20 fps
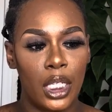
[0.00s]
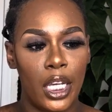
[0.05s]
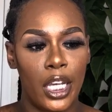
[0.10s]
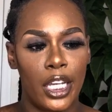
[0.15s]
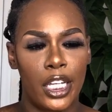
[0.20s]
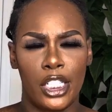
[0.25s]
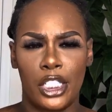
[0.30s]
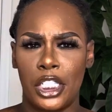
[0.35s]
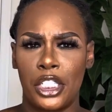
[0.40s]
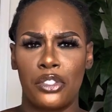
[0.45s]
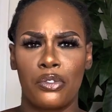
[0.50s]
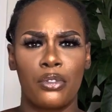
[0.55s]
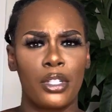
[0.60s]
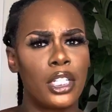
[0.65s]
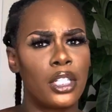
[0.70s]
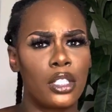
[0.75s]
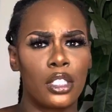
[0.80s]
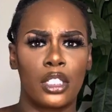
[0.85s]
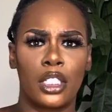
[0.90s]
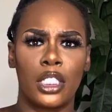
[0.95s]
and she's
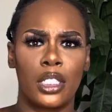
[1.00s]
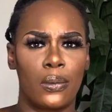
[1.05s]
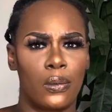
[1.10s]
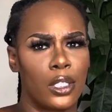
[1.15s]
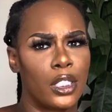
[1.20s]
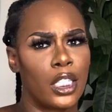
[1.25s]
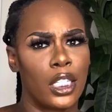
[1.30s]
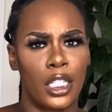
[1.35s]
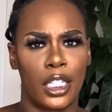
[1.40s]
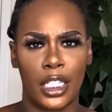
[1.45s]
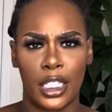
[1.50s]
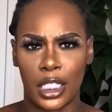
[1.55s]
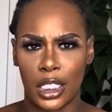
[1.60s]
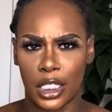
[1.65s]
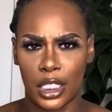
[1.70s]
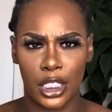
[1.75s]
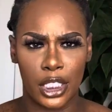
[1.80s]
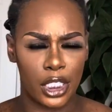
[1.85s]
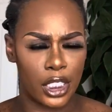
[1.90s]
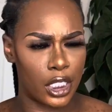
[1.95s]
real good with her
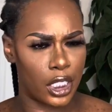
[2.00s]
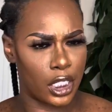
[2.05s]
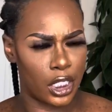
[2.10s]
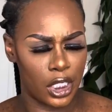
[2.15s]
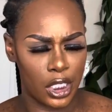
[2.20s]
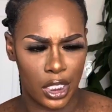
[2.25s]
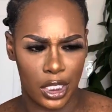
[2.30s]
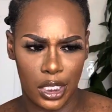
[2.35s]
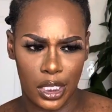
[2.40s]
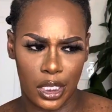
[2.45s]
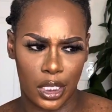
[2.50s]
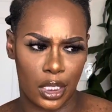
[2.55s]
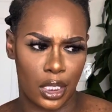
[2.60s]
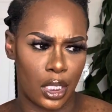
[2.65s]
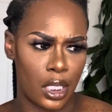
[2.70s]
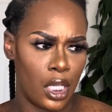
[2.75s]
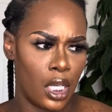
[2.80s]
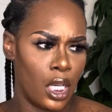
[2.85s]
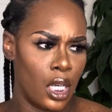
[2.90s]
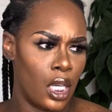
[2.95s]
English skills and,
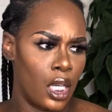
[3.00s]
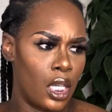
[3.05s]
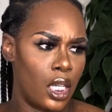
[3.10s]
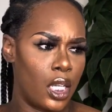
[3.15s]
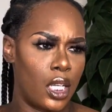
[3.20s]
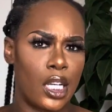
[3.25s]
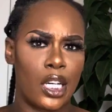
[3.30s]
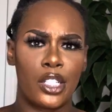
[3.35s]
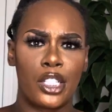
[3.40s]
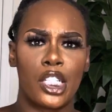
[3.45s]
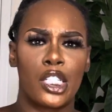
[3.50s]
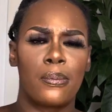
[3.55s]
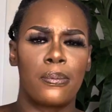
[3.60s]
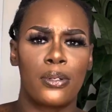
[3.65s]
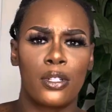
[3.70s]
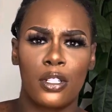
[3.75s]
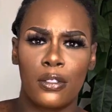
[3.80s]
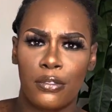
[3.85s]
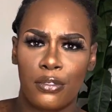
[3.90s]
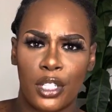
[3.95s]
you know, just
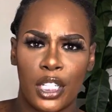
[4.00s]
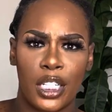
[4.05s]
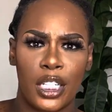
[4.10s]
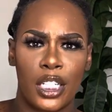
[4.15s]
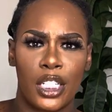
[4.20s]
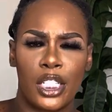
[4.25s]
proofreading.